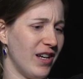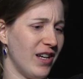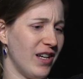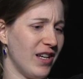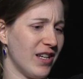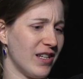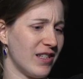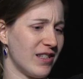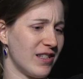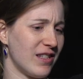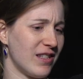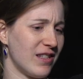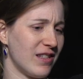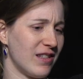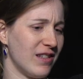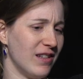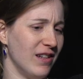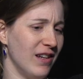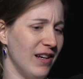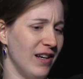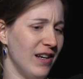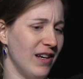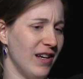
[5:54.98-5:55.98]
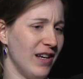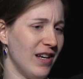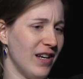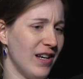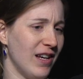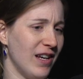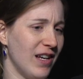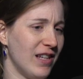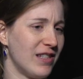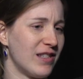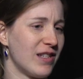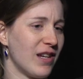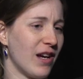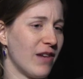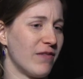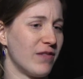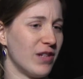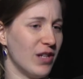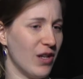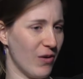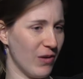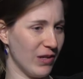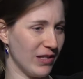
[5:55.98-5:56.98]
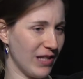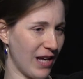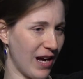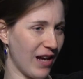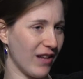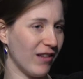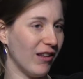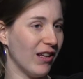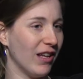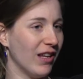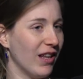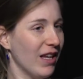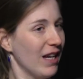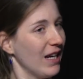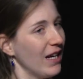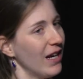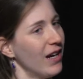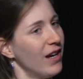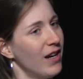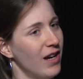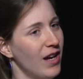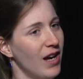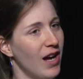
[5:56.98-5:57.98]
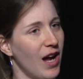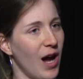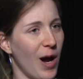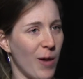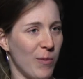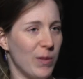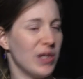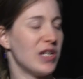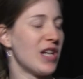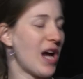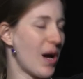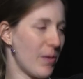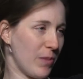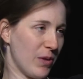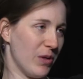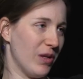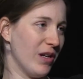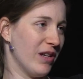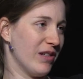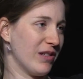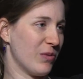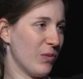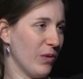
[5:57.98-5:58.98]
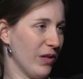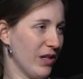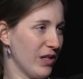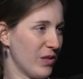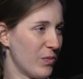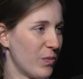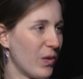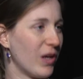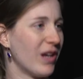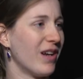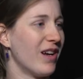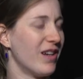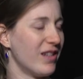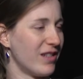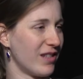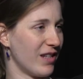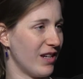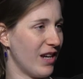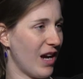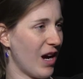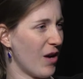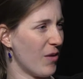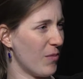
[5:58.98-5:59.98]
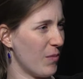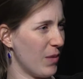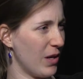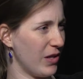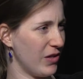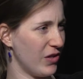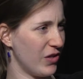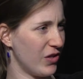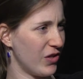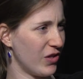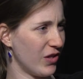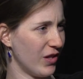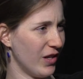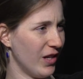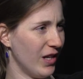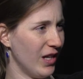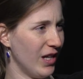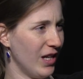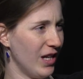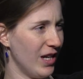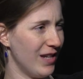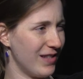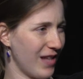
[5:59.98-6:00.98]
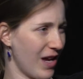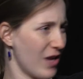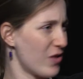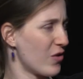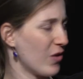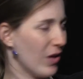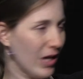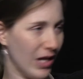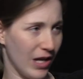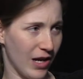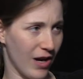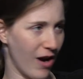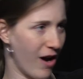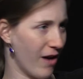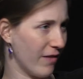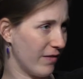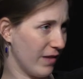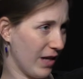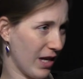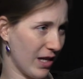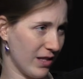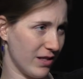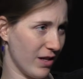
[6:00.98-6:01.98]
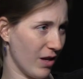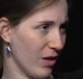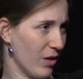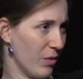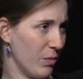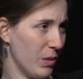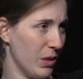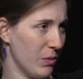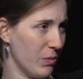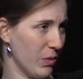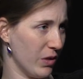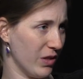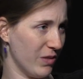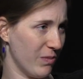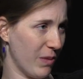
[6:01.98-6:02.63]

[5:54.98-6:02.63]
it's tough to know exactly, like, how much happiness will this bring us, and how much is that trading off against other people's